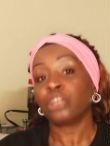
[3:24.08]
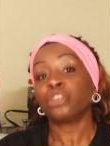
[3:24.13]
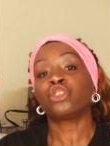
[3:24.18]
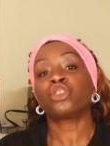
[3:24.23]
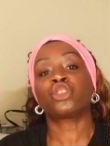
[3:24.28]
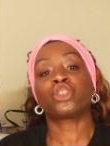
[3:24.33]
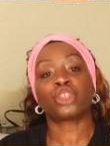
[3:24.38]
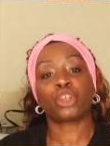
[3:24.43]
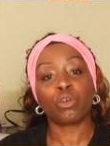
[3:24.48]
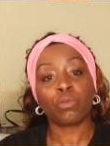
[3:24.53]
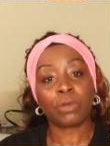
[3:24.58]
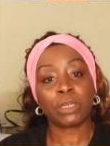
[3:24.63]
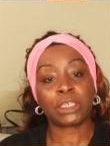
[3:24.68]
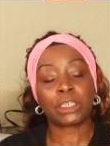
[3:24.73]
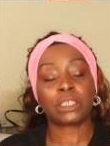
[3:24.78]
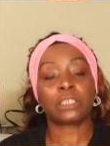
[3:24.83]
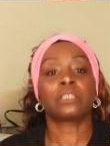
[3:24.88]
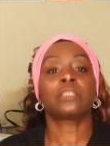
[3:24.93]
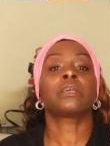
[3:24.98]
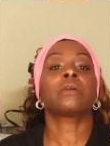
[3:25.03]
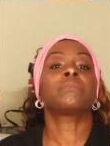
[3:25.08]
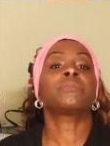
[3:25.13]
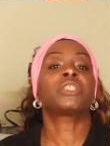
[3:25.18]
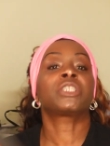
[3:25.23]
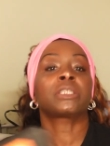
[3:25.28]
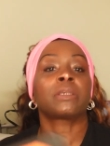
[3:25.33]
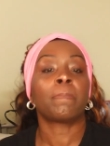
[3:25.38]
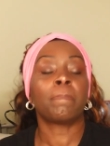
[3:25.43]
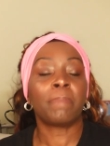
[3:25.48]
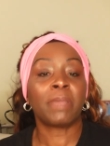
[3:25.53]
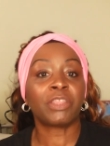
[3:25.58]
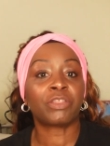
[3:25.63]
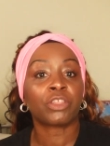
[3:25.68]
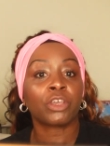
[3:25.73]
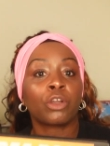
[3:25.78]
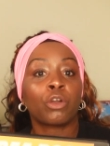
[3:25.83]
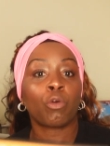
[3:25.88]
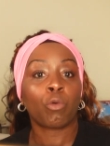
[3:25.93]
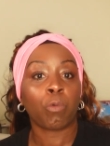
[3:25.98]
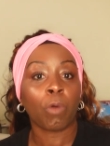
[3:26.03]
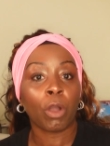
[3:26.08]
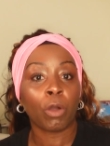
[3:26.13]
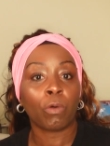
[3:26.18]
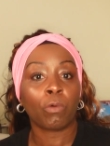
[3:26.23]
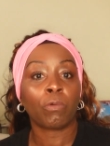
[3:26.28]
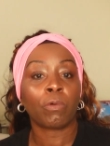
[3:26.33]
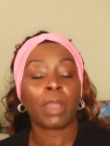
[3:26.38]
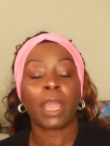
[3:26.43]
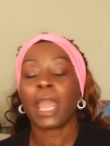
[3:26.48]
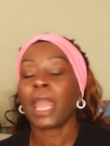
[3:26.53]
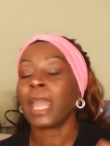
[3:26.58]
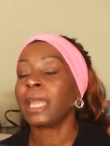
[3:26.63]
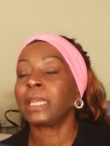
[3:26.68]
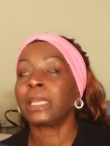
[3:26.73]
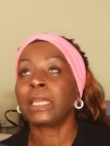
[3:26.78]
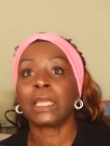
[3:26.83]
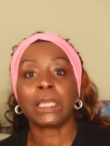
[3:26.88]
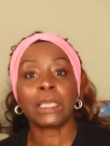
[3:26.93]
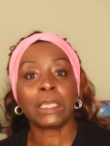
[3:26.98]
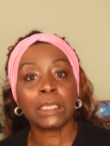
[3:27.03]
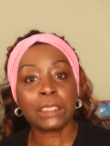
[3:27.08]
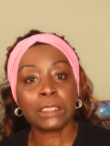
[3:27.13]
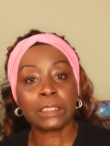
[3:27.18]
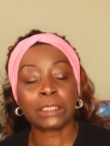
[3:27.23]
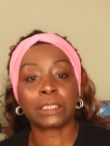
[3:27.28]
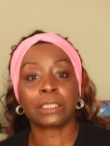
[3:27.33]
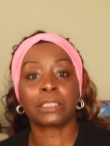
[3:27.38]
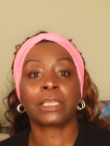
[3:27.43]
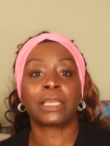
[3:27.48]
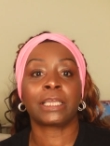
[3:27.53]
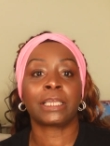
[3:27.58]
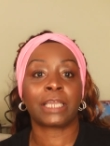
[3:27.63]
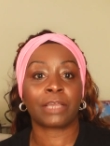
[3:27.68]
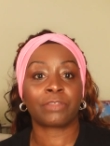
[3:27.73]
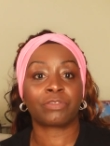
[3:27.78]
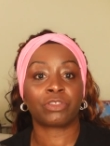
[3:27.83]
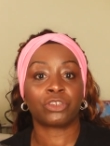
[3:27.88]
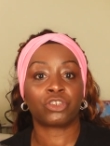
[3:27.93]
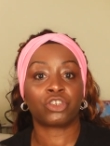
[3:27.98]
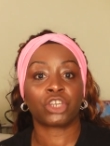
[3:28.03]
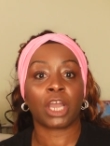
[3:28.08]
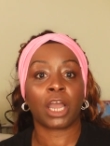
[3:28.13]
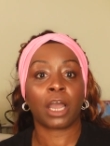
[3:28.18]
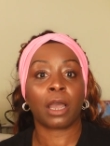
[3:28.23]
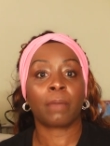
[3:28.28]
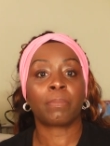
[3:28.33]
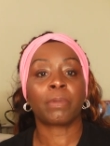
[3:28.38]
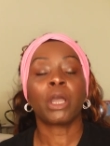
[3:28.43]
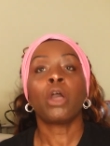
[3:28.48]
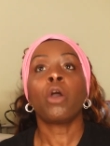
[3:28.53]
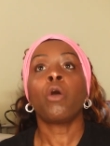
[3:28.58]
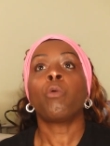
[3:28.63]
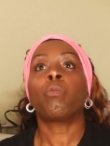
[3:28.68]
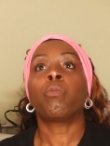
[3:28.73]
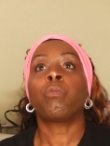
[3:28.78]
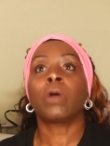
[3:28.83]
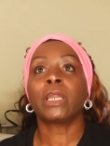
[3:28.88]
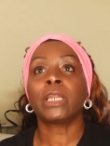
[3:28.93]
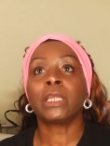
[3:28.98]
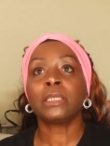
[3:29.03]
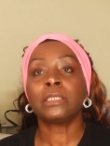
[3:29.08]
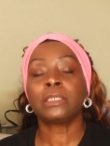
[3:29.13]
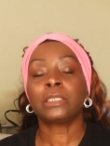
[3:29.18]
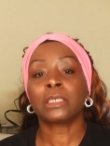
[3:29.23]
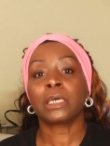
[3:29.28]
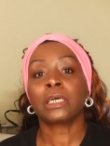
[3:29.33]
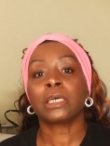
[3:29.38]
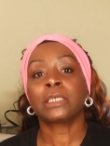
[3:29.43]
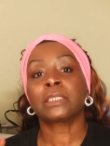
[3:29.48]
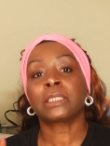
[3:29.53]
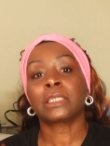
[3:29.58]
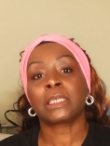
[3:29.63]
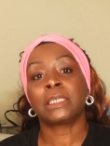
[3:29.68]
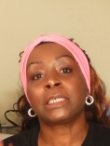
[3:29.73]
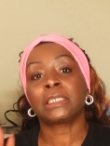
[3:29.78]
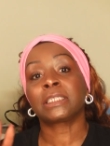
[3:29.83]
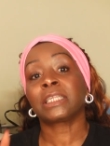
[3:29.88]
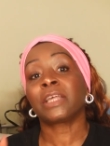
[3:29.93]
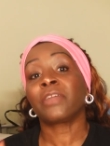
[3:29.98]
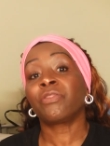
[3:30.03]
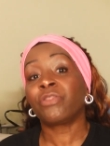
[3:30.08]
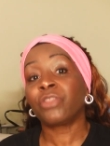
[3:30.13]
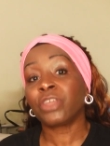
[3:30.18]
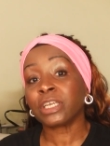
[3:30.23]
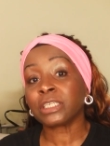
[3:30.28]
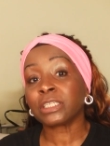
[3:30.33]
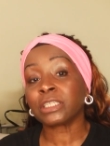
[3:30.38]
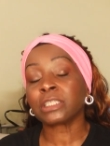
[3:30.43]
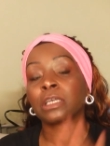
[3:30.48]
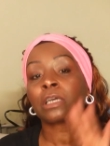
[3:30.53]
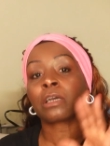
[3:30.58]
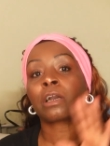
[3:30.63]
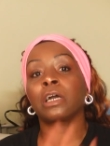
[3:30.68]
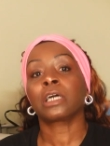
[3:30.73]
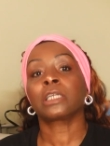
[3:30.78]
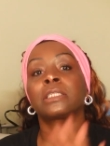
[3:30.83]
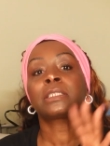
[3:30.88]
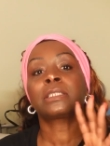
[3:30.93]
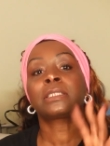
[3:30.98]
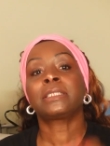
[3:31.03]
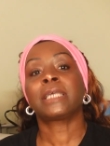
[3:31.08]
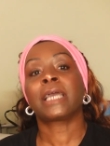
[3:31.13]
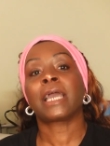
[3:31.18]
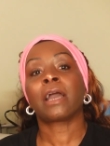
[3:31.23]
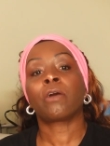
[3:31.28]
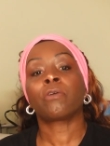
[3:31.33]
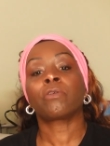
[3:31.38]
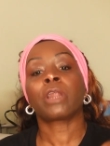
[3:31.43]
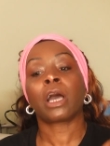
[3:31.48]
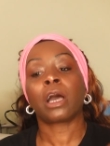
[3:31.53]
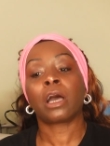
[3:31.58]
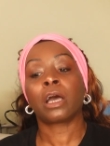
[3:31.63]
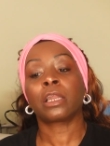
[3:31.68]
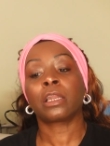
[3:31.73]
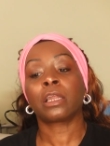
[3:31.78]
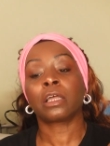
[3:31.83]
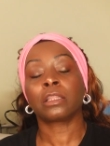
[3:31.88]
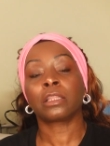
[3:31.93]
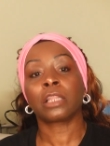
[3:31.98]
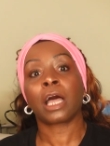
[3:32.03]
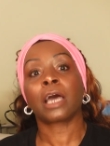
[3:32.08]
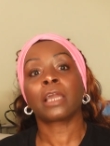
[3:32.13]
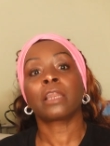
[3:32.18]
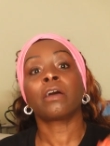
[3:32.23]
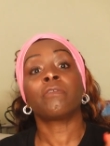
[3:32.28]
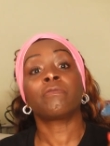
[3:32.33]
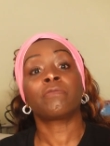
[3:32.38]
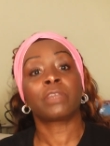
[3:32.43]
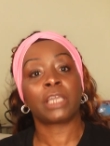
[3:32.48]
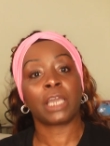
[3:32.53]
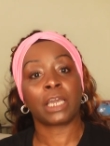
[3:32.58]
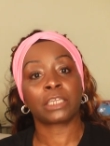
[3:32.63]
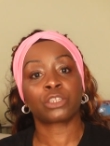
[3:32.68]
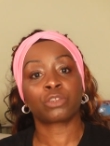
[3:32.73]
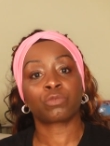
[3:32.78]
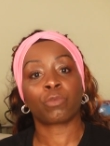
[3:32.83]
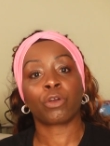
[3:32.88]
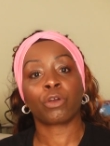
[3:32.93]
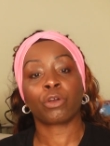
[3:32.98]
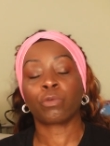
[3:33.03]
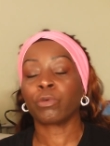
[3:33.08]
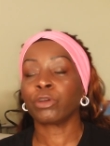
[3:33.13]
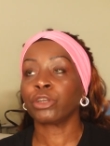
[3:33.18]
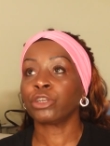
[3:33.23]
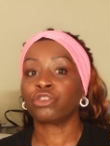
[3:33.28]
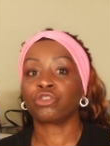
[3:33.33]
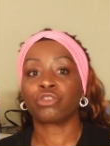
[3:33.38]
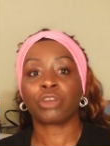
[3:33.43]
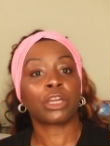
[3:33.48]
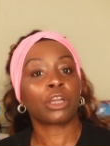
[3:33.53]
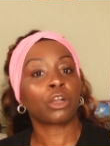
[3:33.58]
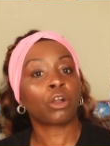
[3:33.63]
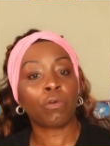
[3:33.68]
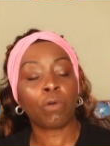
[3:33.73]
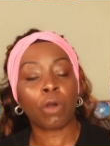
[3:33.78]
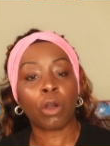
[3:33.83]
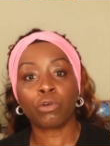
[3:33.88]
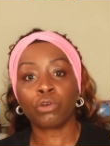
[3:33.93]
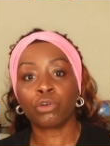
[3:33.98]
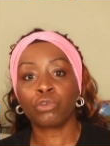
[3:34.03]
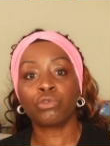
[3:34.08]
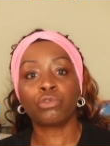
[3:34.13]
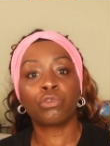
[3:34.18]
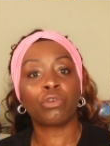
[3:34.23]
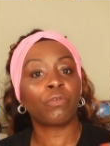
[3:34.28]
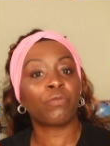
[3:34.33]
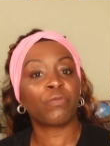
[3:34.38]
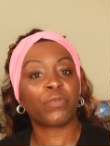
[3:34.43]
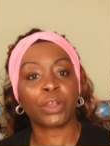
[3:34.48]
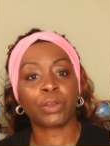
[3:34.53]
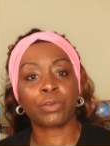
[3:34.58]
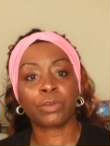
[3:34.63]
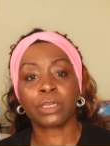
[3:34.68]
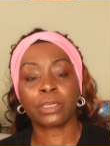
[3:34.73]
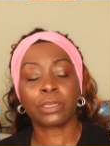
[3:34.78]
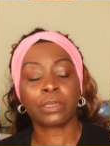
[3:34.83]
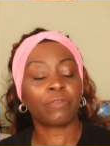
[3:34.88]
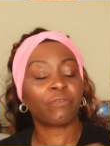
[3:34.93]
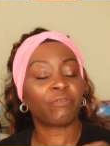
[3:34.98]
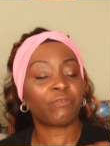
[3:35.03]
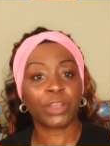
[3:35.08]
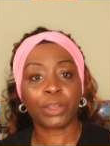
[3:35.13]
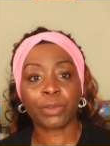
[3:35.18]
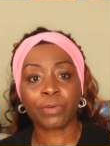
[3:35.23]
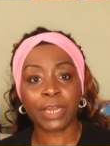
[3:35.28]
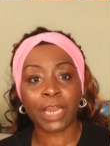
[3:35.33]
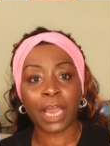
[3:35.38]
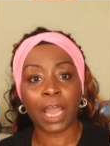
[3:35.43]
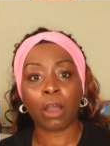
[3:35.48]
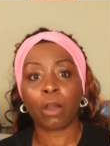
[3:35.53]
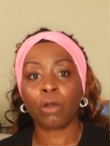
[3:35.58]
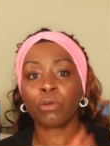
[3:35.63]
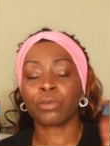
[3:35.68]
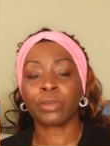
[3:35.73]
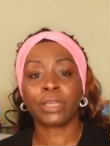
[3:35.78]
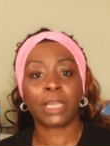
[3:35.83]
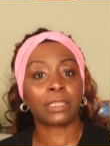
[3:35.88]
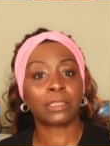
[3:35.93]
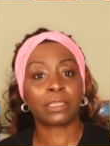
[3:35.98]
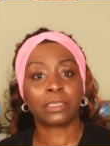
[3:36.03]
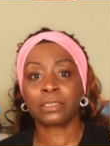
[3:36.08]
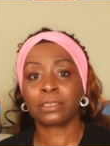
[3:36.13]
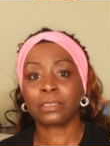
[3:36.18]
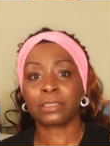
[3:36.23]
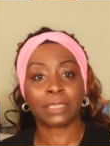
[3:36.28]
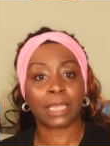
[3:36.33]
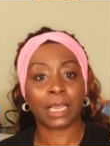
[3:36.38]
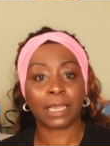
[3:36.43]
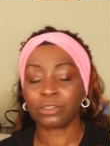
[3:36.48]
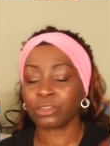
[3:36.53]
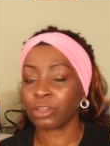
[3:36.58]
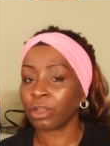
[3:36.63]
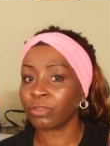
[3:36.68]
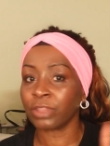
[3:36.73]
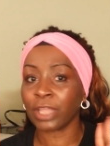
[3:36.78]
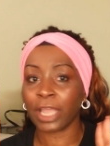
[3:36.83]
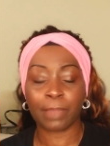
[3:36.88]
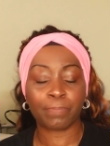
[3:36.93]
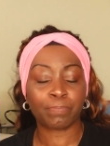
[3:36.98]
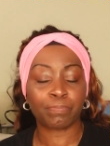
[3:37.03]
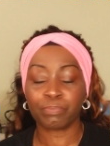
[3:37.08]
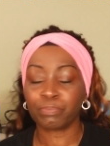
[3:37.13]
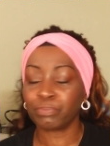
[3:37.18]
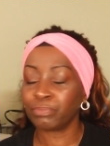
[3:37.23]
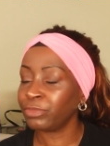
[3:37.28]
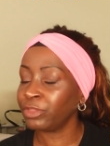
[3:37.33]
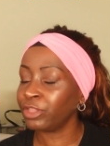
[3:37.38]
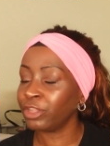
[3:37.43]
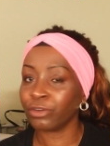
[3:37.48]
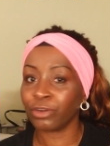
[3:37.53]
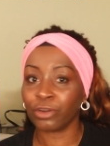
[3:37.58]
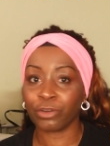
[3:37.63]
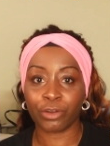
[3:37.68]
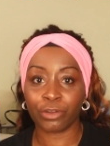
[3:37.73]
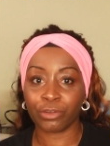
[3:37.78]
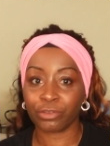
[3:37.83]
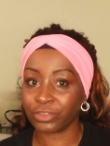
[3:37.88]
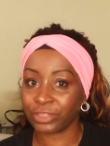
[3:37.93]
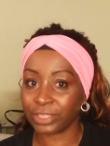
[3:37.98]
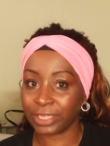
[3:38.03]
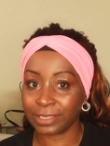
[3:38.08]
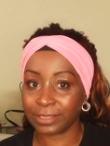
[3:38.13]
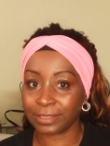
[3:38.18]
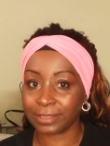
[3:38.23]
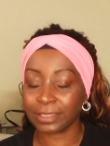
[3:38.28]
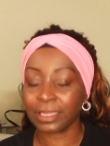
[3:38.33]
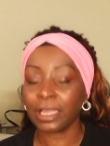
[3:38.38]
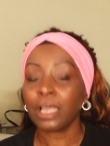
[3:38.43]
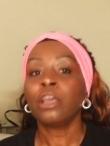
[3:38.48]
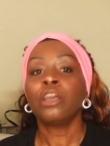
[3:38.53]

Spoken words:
show it to them, submit the quote, and easily get the job. What it does is this cuts down on a lot of guesswork where you're trying to go on Google, figure it out, create these designs, all that. No, sis.